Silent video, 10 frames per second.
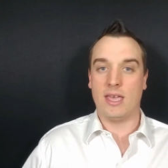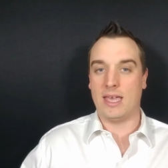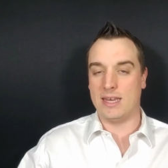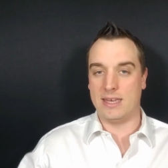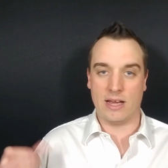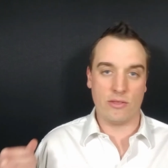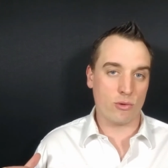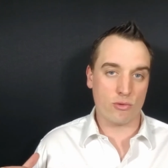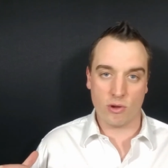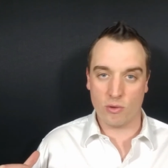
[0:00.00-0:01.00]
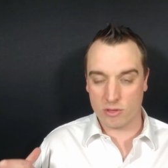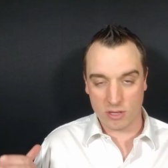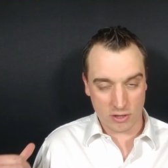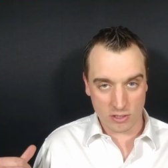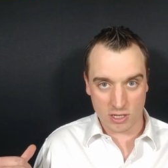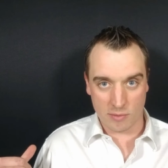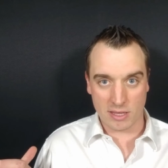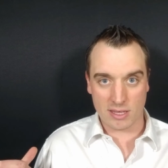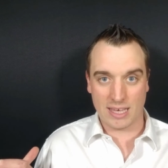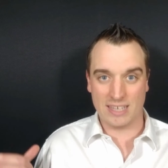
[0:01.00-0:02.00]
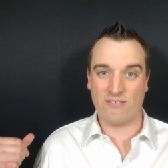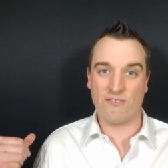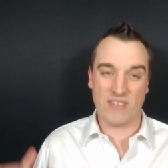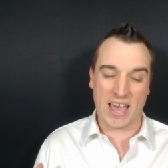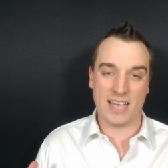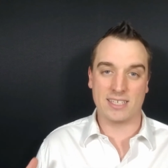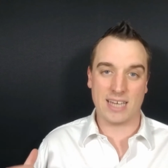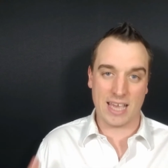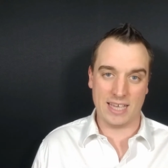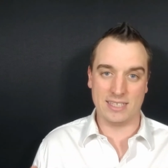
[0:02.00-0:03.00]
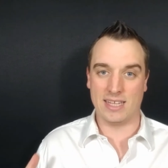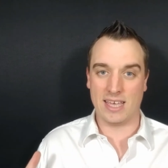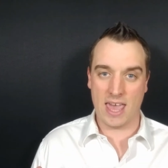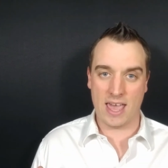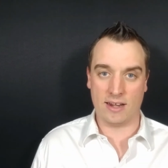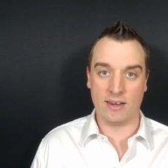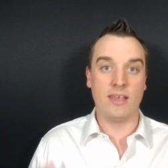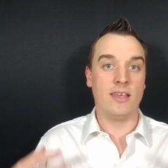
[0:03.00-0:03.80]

and down their throat to their stomach as fast as they can.